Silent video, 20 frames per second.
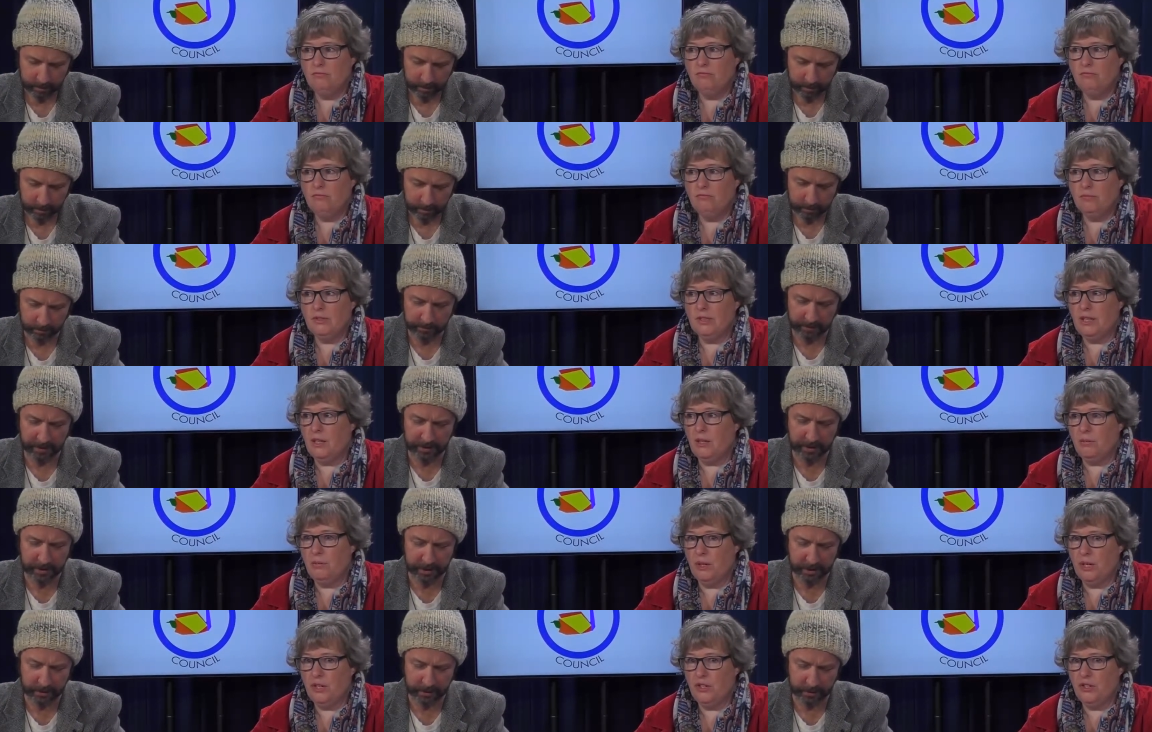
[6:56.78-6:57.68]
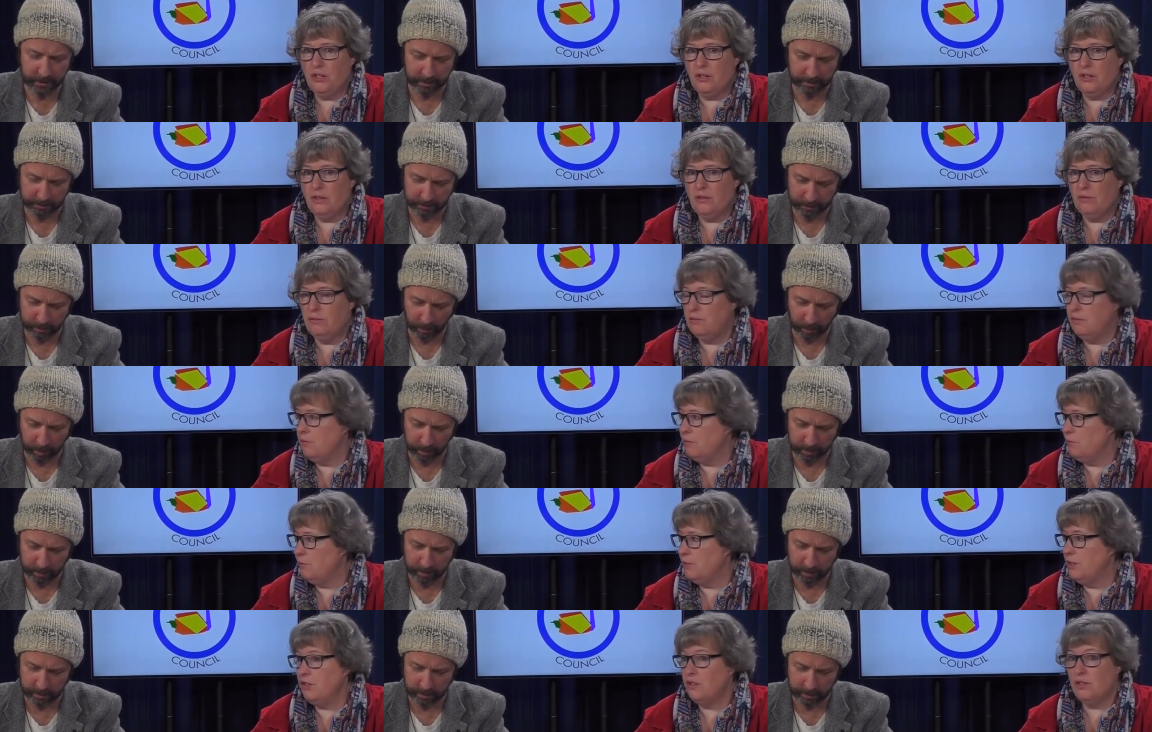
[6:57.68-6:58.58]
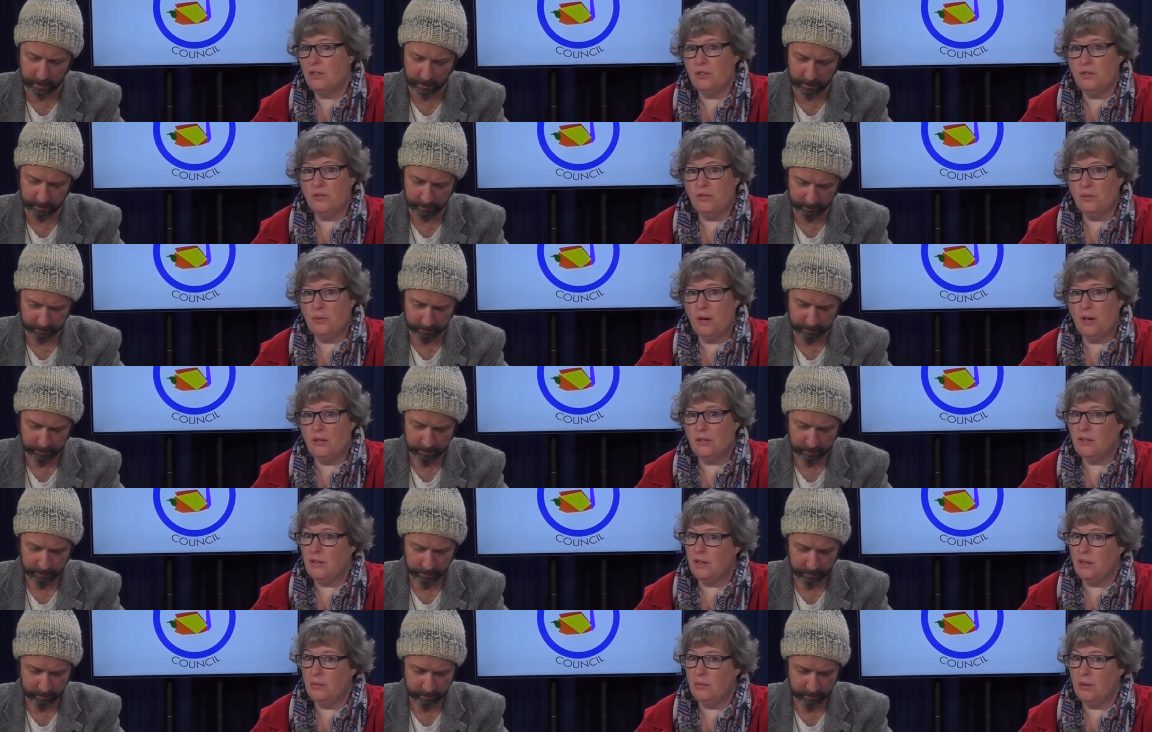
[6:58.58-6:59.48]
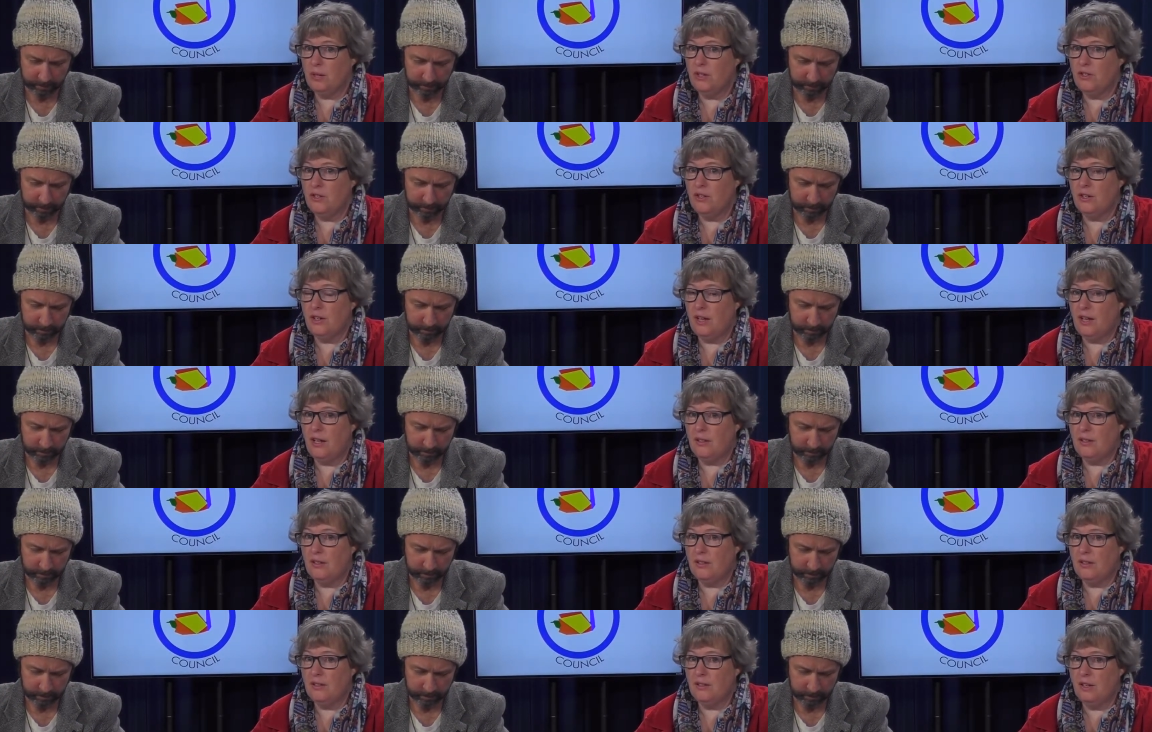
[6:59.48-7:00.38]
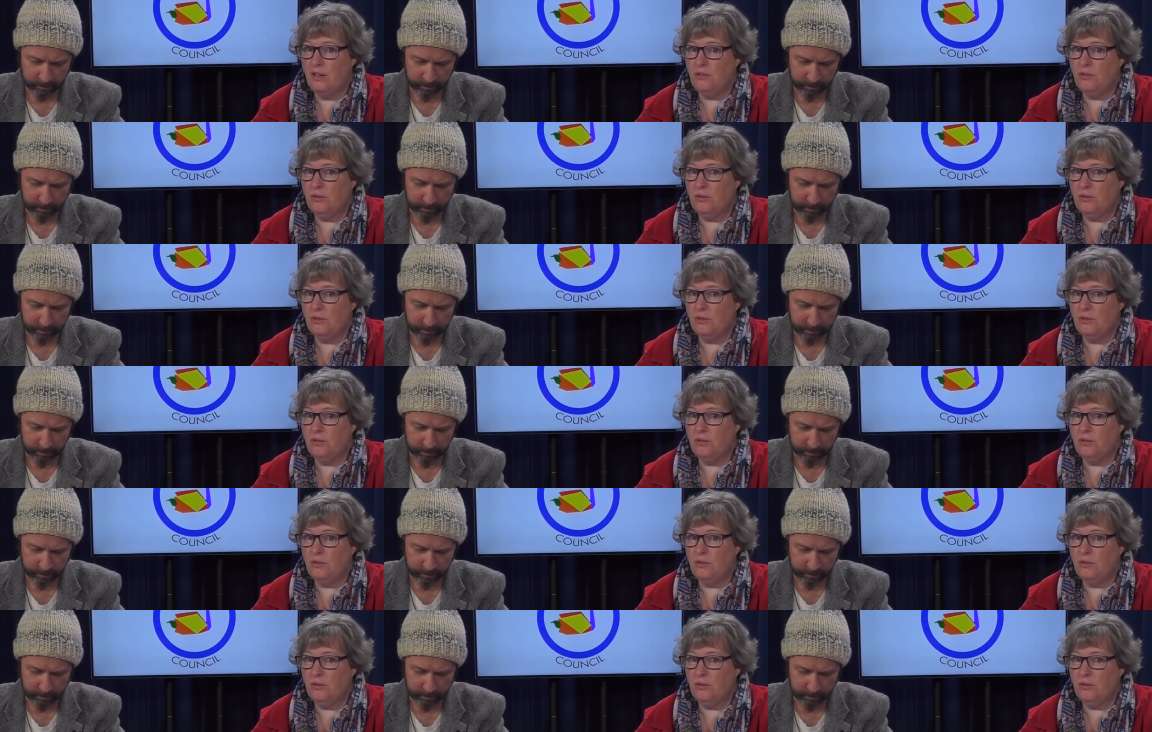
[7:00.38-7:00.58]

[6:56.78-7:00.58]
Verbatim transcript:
Speaker 1: Visions of Swanton. Visions of Swanton celebration at the Central